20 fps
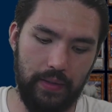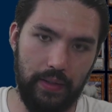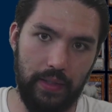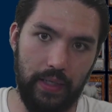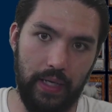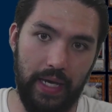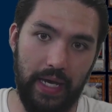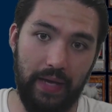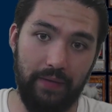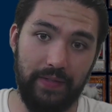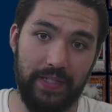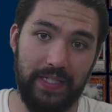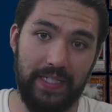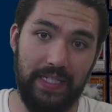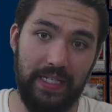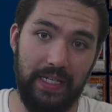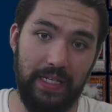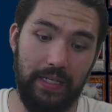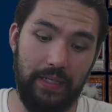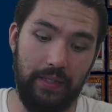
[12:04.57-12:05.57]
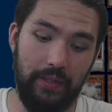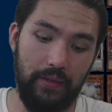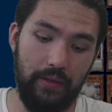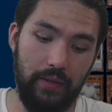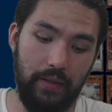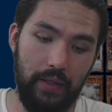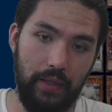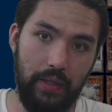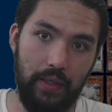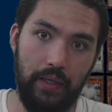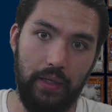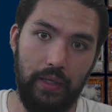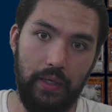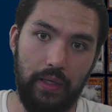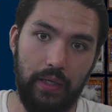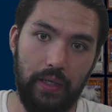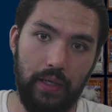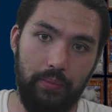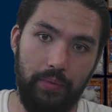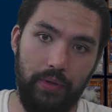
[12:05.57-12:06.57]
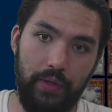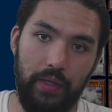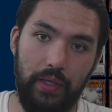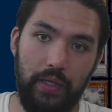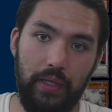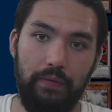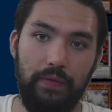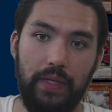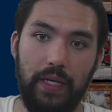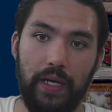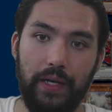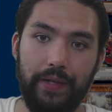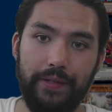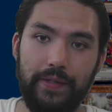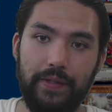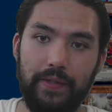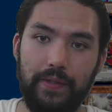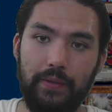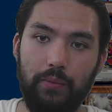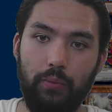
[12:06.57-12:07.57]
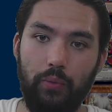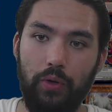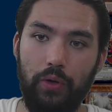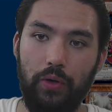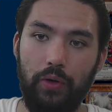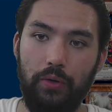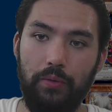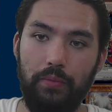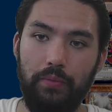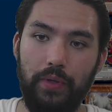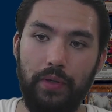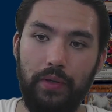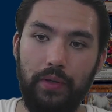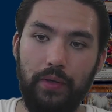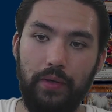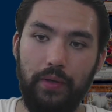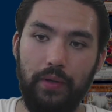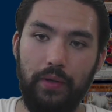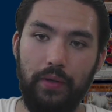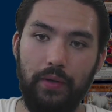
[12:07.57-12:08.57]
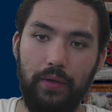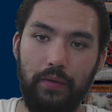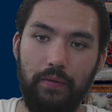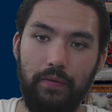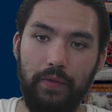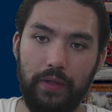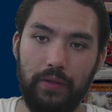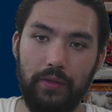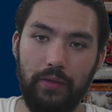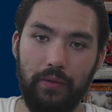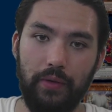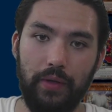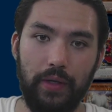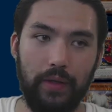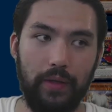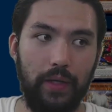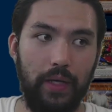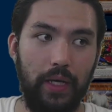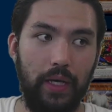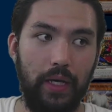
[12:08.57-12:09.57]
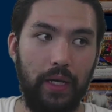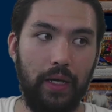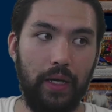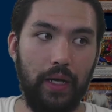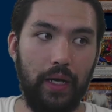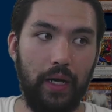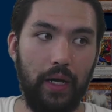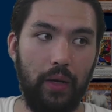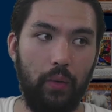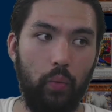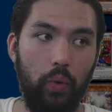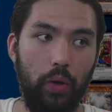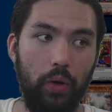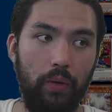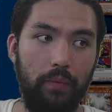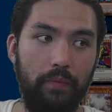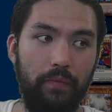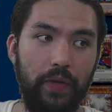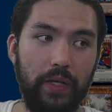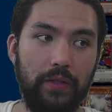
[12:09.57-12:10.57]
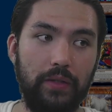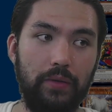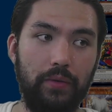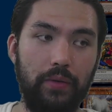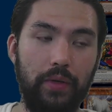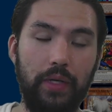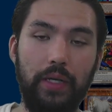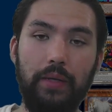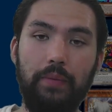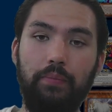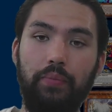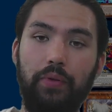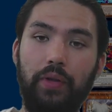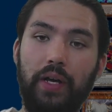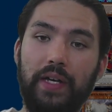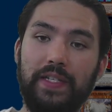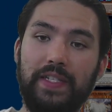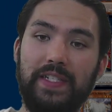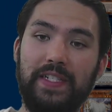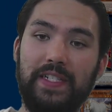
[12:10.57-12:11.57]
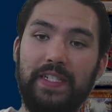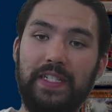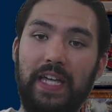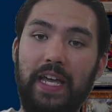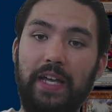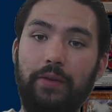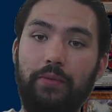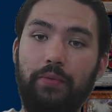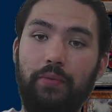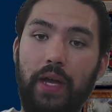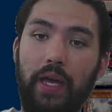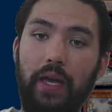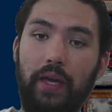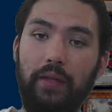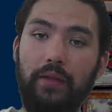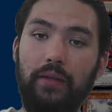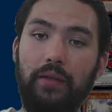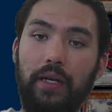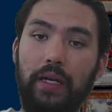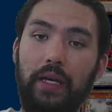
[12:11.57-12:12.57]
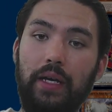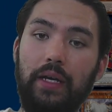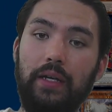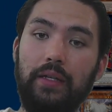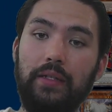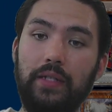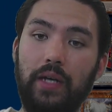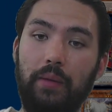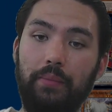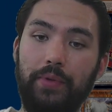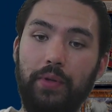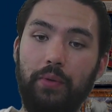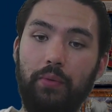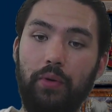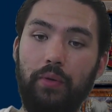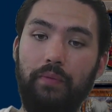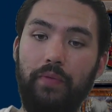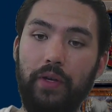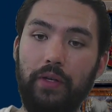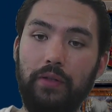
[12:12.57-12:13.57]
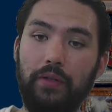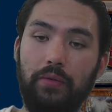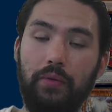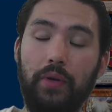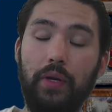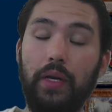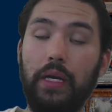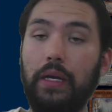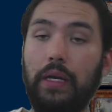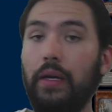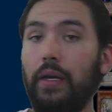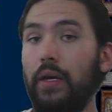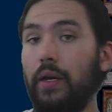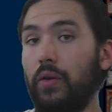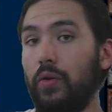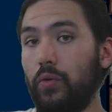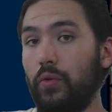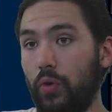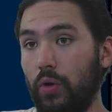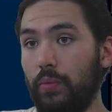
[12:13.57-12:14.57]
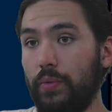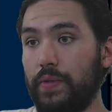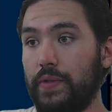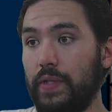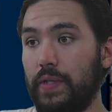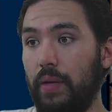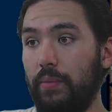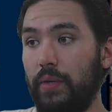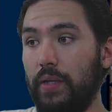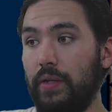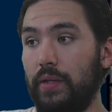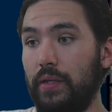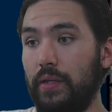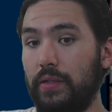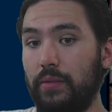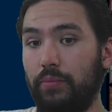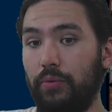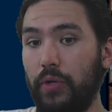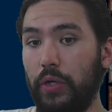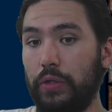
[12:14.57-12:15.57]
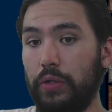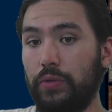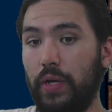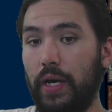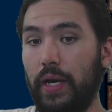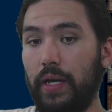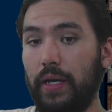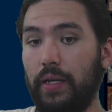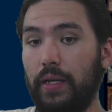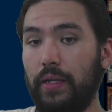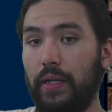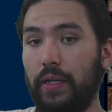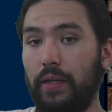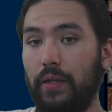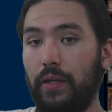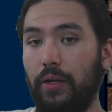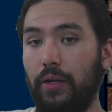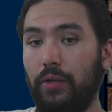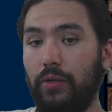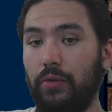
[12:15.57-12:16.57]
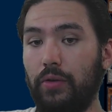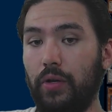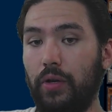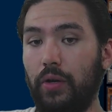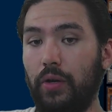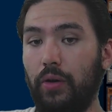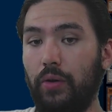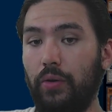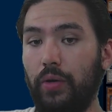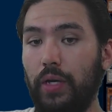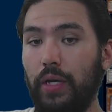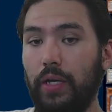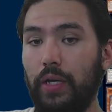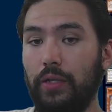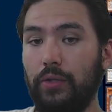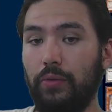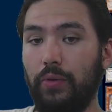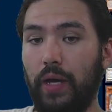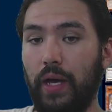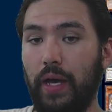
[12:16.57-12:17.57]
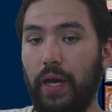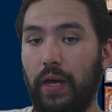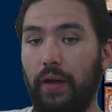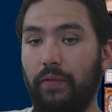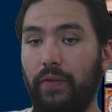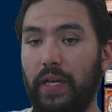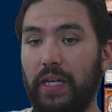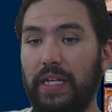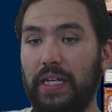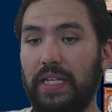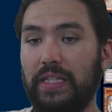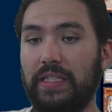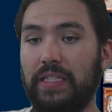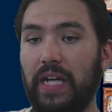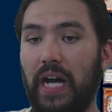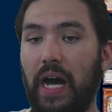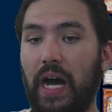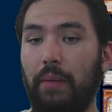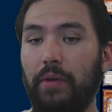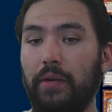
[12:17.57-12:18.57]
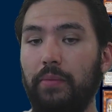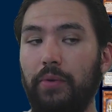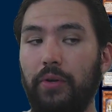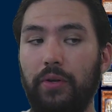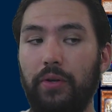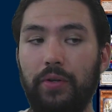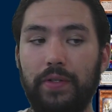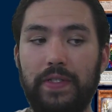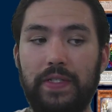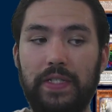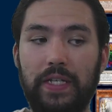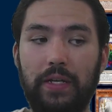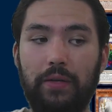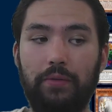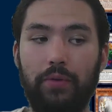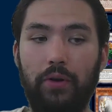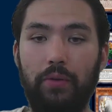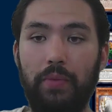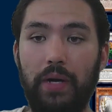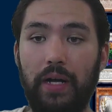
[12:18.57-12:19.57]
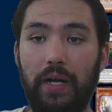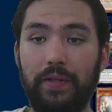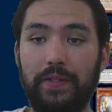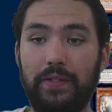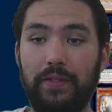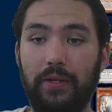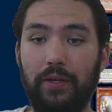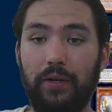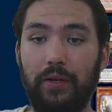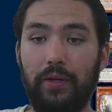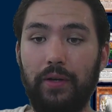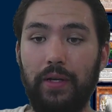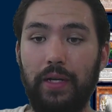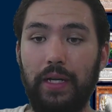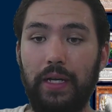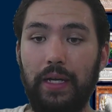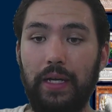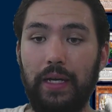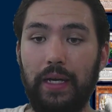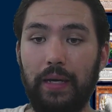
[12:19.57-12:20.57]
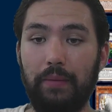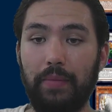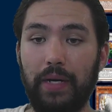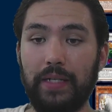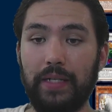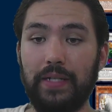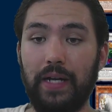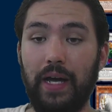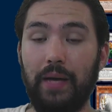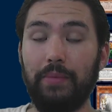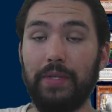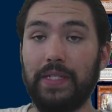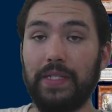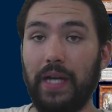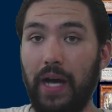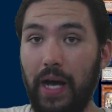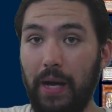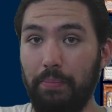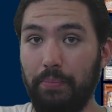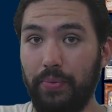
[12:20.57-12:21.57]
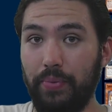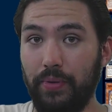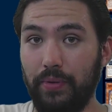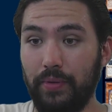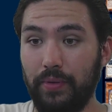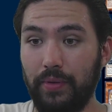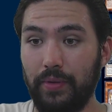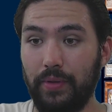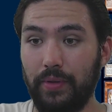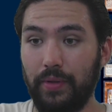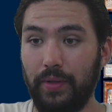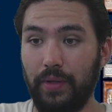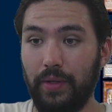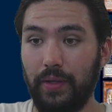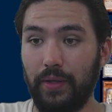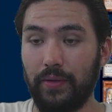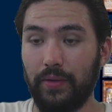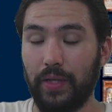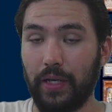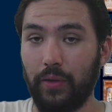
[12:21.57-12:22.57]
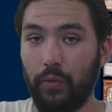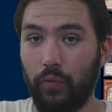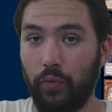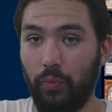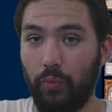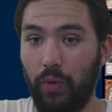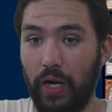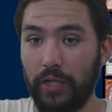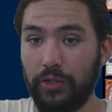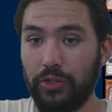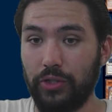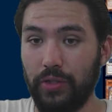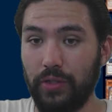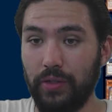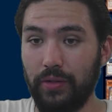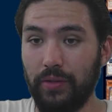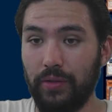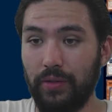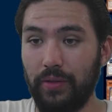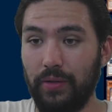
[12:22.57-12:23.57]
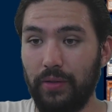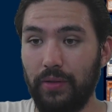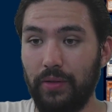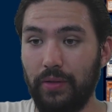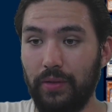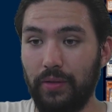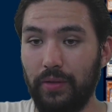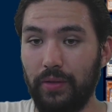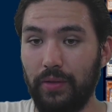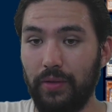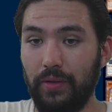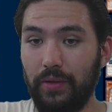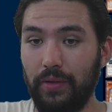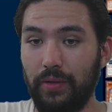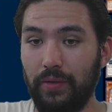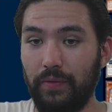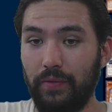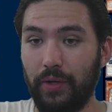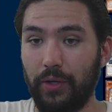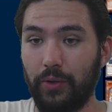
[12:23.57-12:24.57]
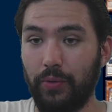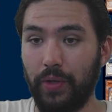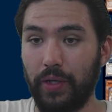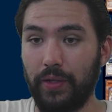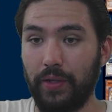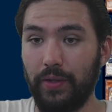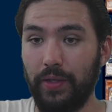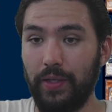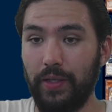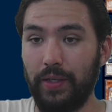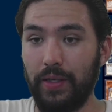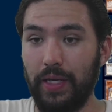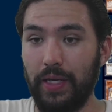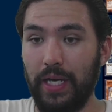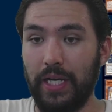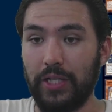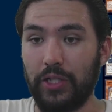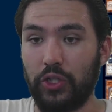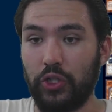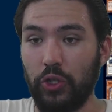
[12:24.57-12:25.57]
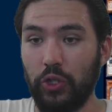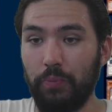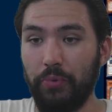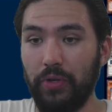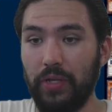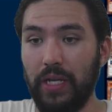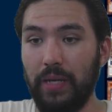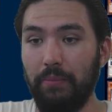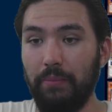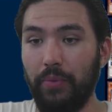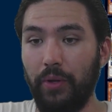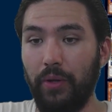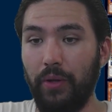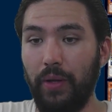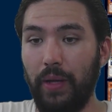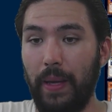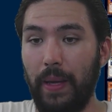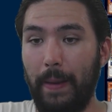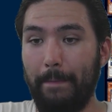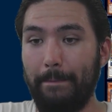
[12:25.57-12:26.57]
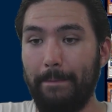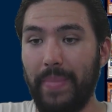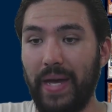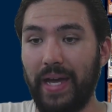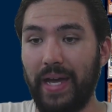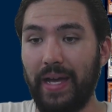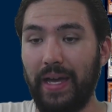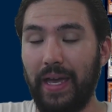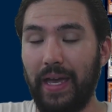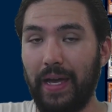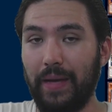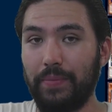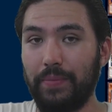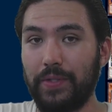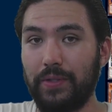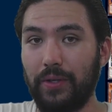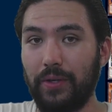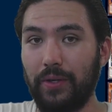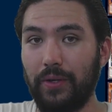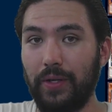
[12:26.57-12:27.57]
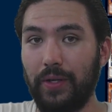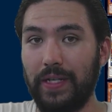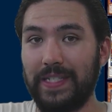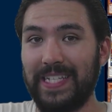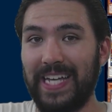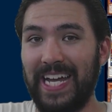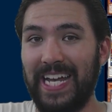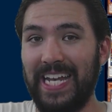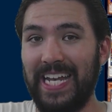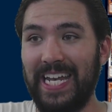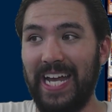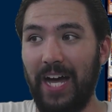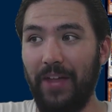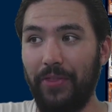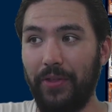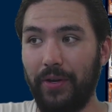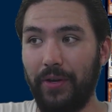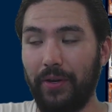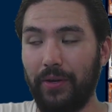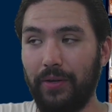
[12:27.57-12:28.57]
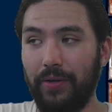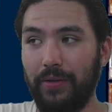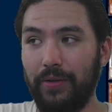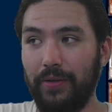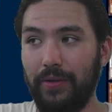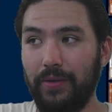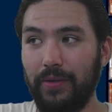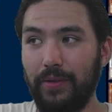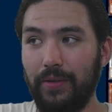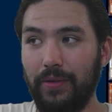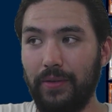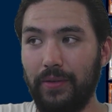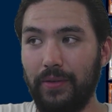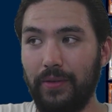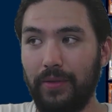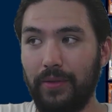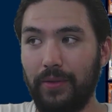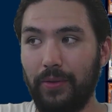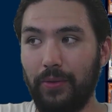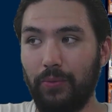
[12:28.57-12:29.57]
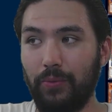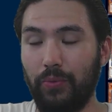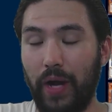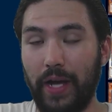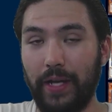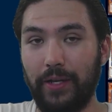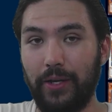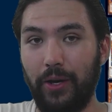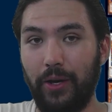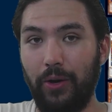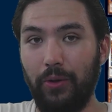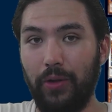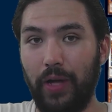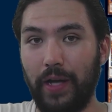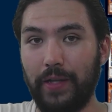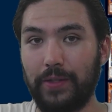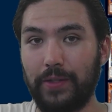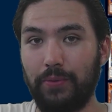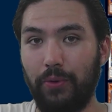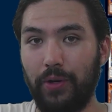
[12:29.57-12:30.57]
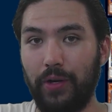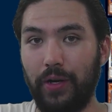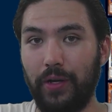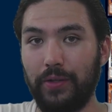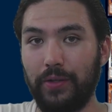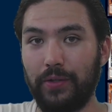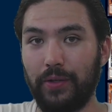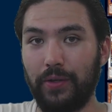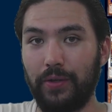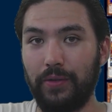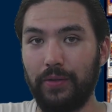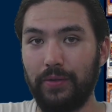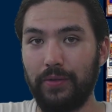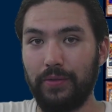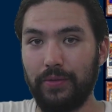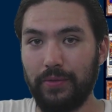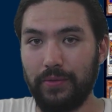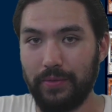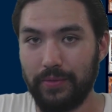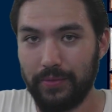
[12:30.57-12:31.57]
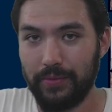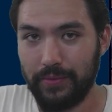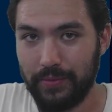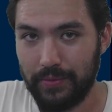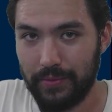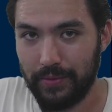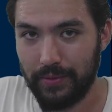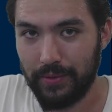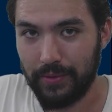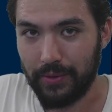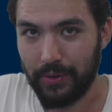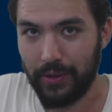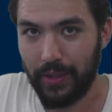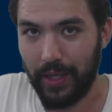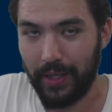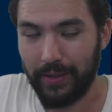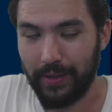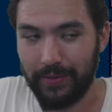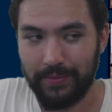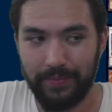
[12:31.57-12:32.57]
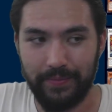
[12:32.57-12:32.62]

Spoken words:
I have seen, I believe, yes, Worm Victory. Worm Victory plus Snake Rain. Dump the Worm Victory. Normal summon the Debris Dragon. And there you go. You have an indomitable synchro monster. And my time is up. Thank you for watching. Very quickly, Super Nimble Mega Hamster is another Raikou Lightsworn Hunter. Good night.